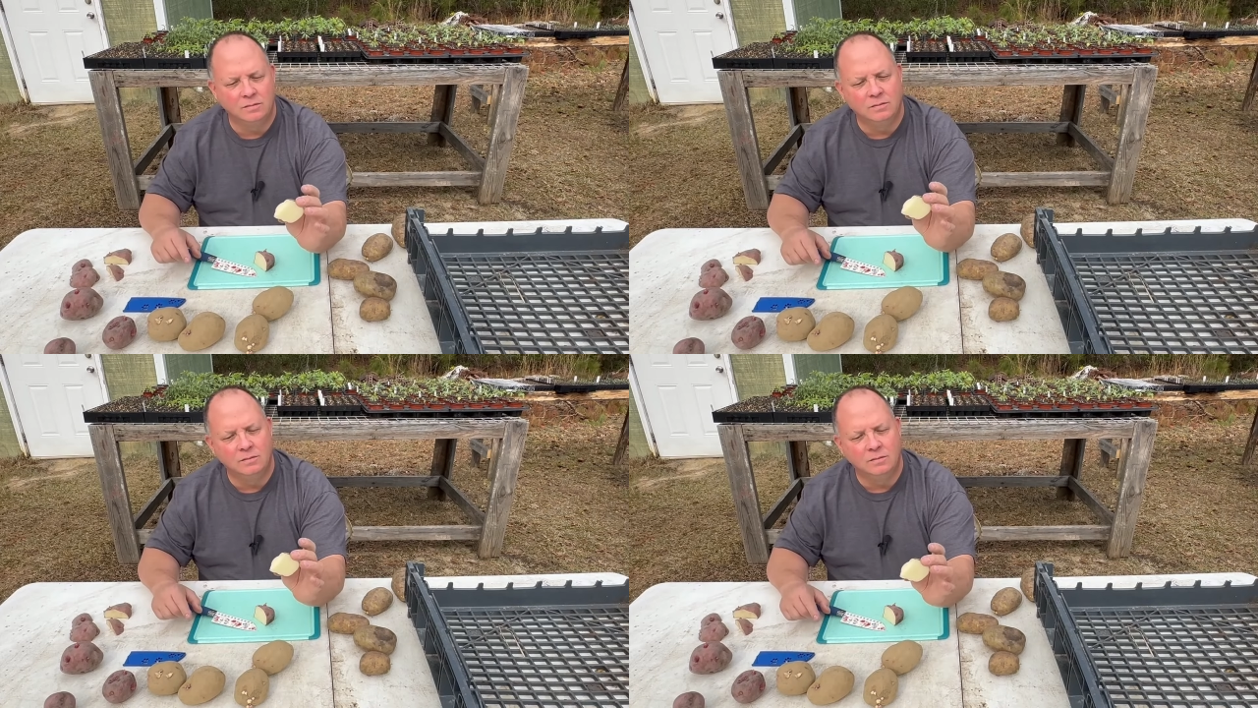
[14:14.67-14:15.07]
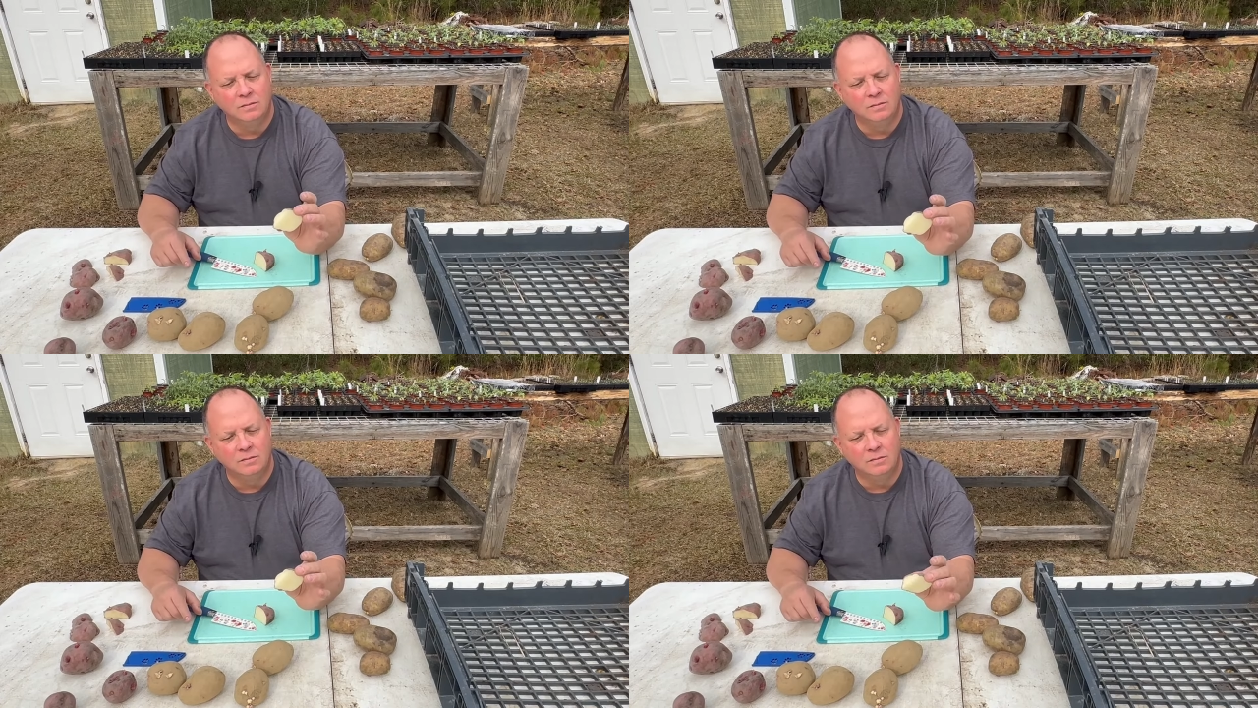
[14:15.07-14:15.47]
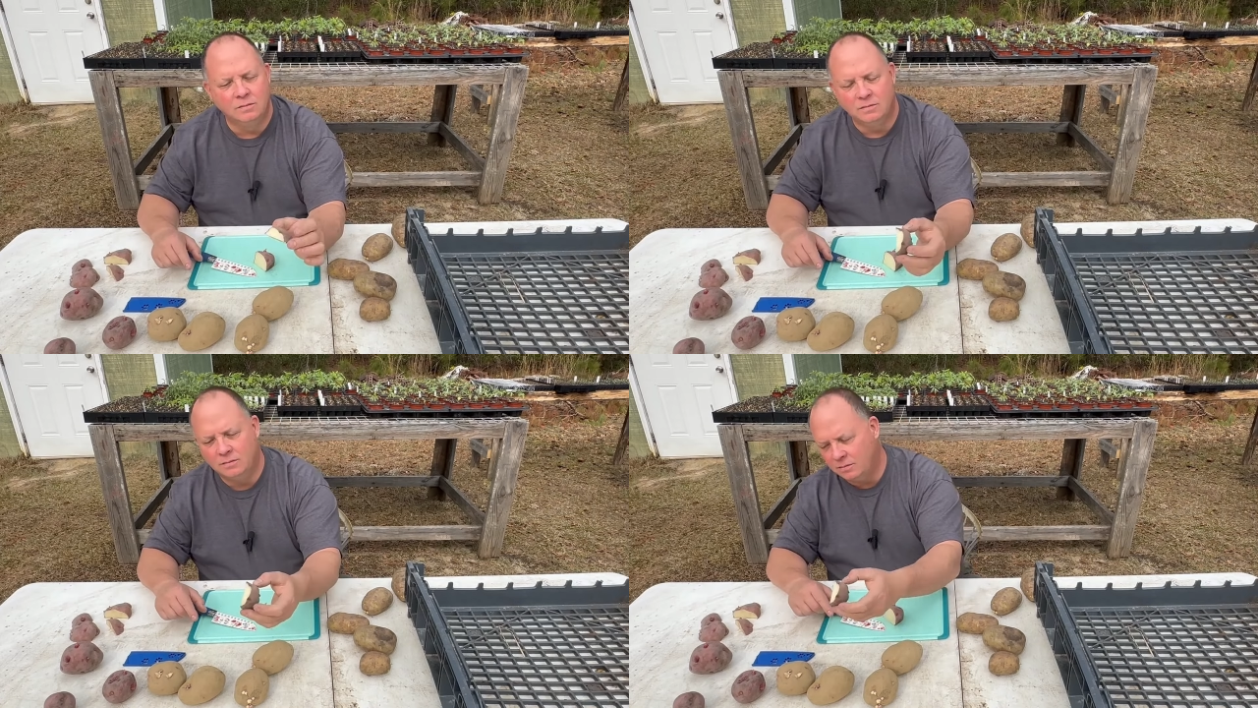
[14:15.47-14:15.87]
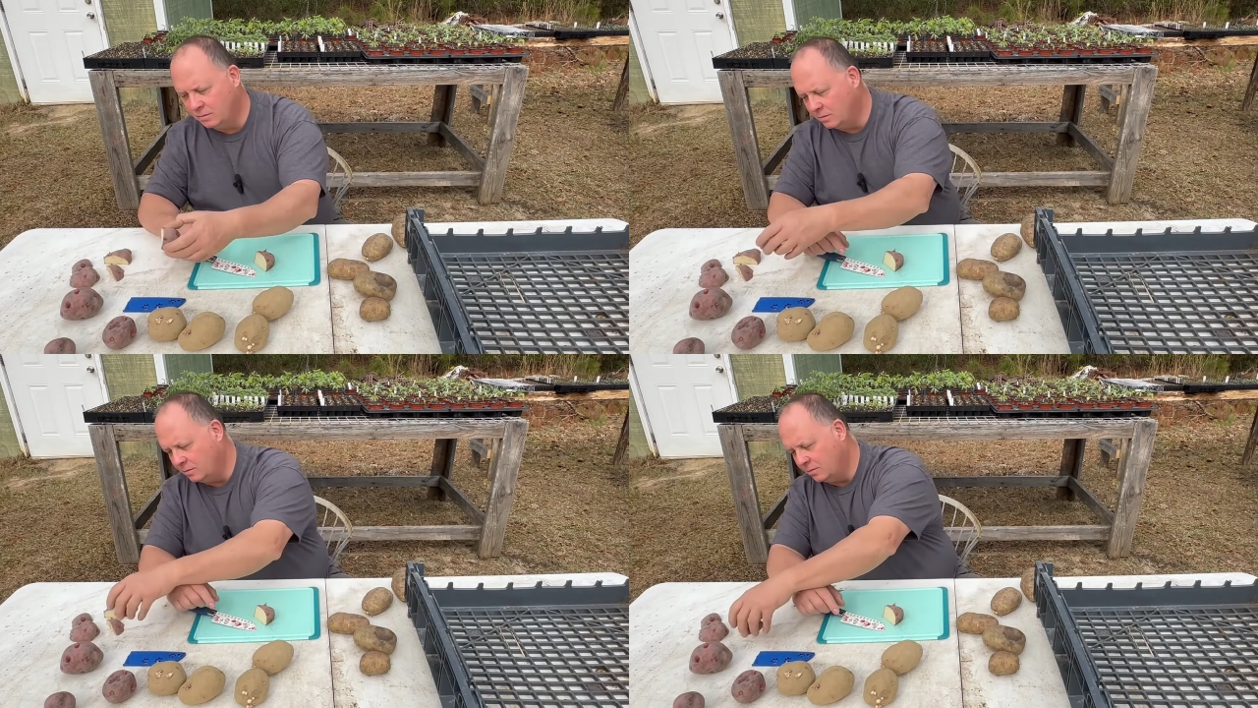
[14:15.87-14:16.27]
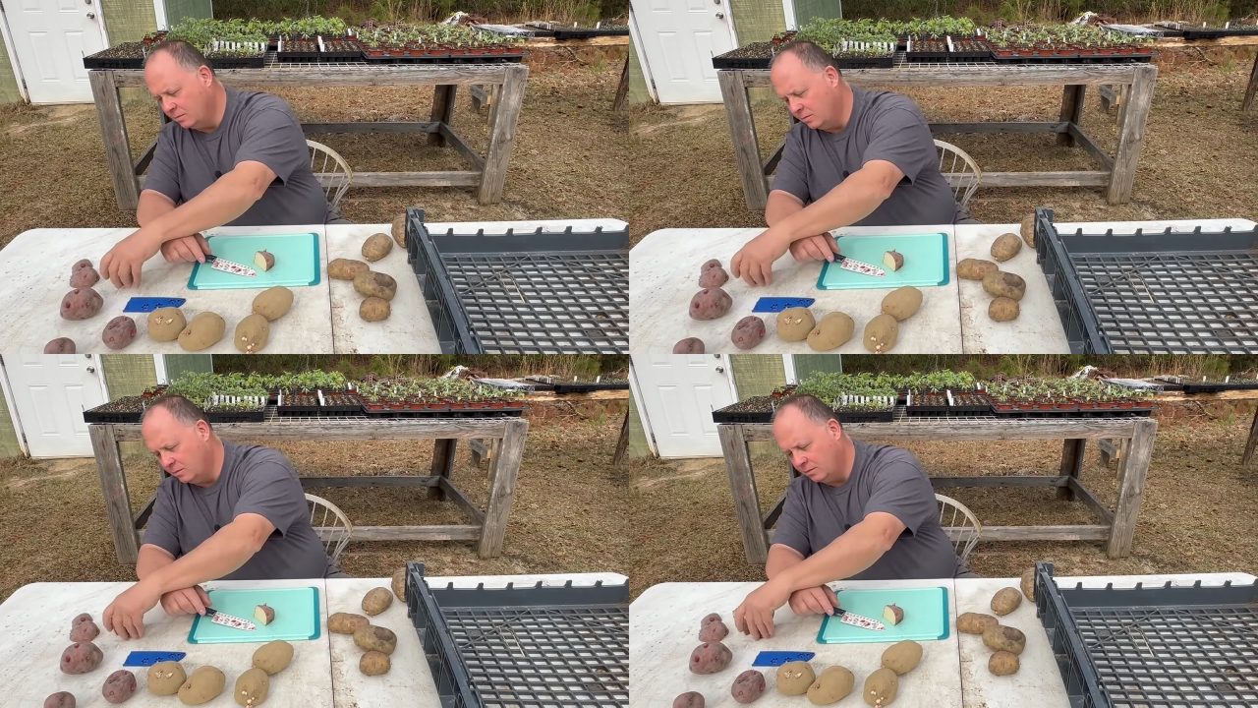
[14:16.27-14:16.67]

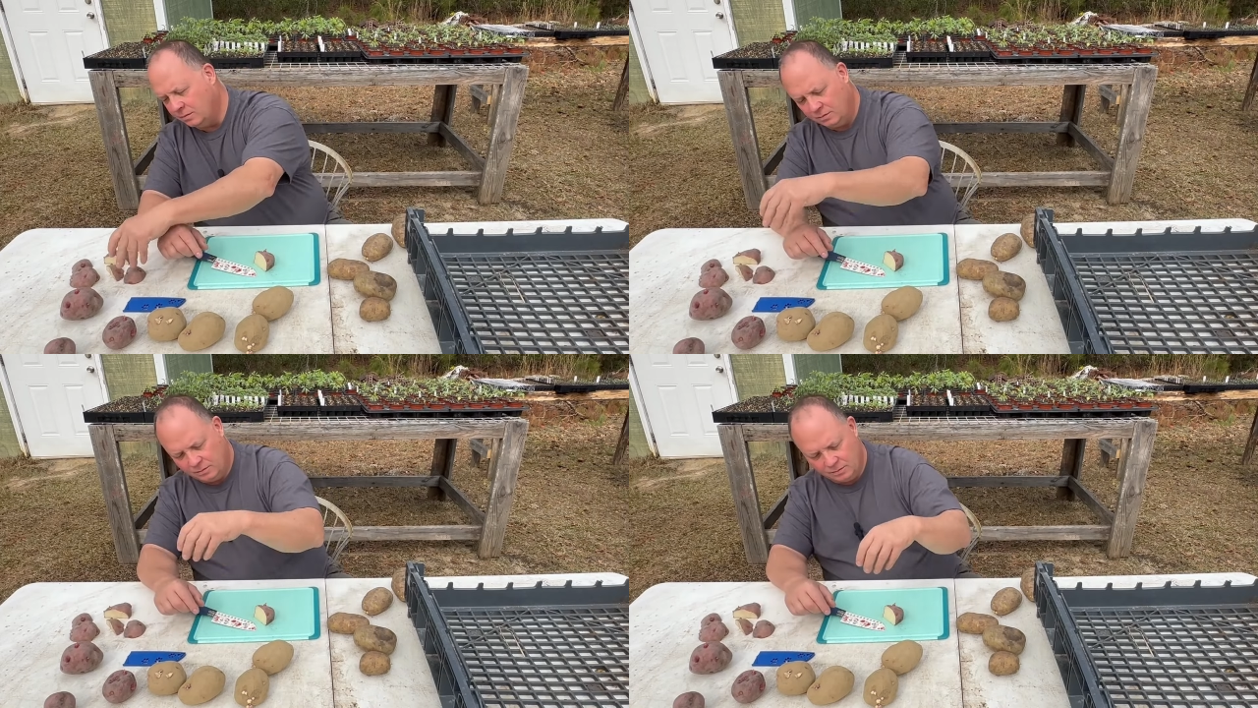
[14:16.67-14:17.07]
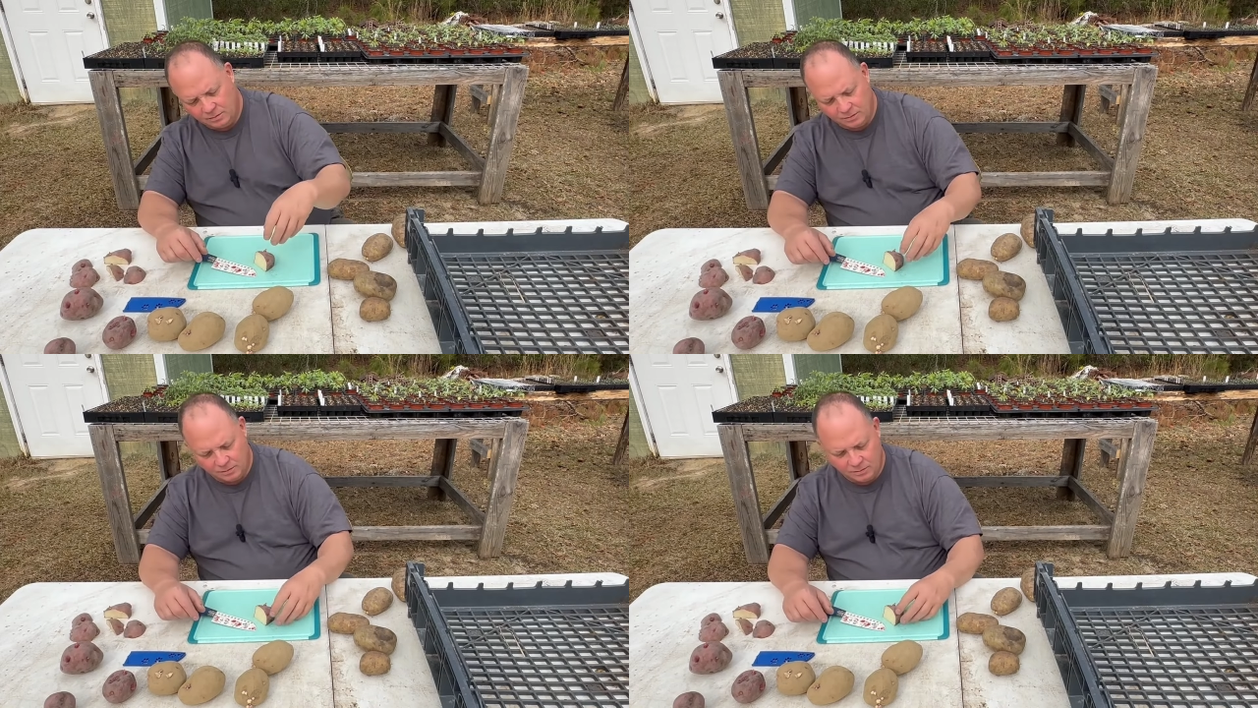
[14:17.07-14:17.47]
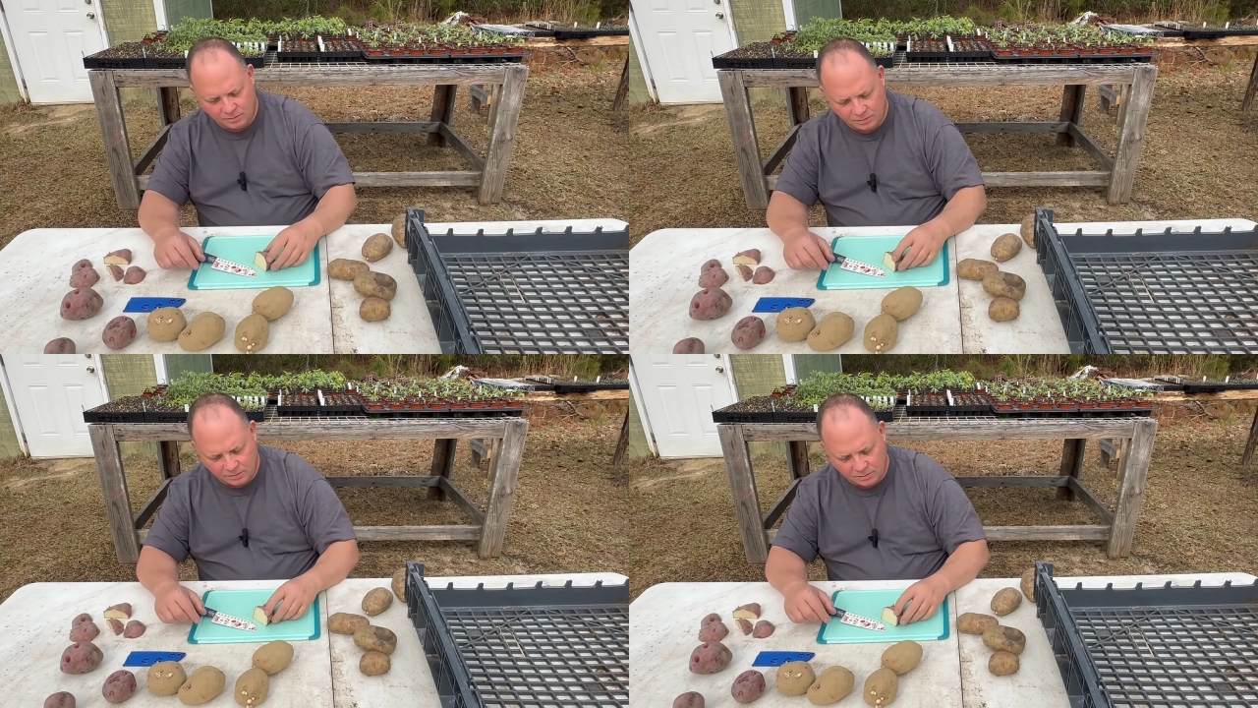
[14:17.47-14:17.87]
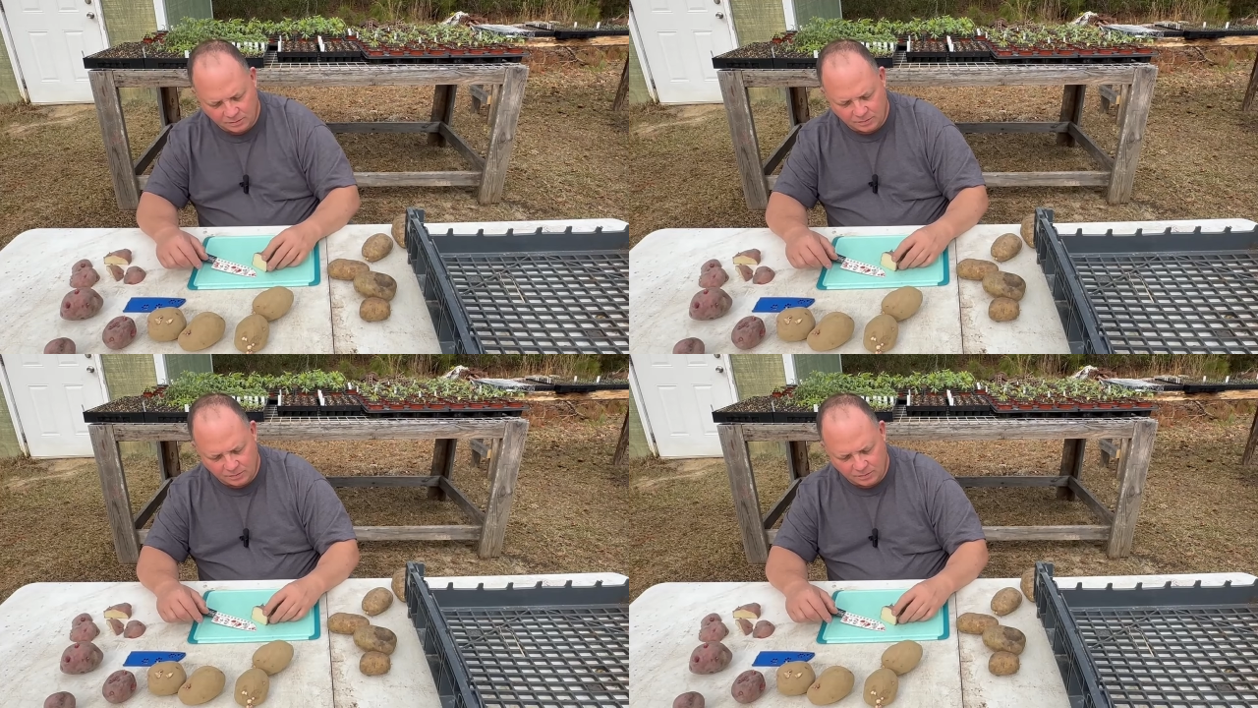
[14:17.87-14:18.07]
No one is speaking in this clip.